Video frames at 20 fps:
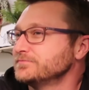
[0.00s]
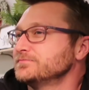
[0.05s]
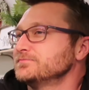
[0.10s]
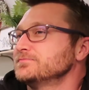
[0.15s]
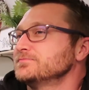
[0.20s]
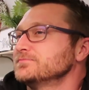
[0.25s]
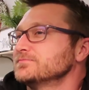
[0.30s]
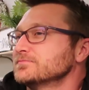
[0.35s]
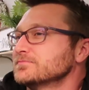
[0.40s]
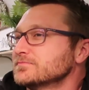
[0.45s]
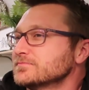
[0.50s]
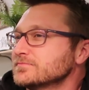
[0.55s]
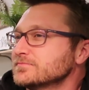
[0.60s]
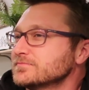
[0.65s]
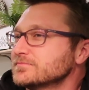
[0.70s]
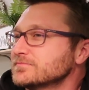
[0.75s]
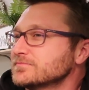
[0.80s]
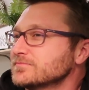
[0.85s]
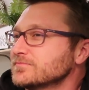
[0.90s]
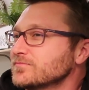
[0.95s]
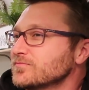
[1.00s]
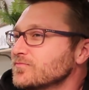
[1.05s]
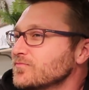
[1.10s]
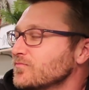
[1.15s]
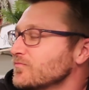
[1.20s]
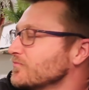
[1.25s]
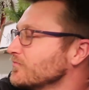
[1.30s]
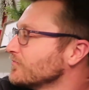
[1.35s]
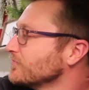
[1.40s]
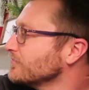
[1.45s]

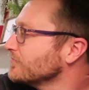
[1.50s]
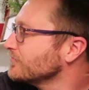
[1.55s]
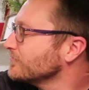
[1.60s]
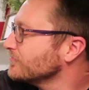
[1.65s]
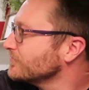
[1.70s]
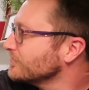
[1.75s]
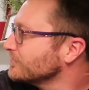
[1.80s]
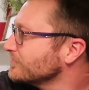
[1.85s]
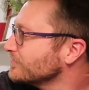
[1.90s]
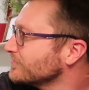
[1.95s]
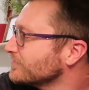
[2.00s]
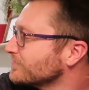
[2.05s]
[no speech]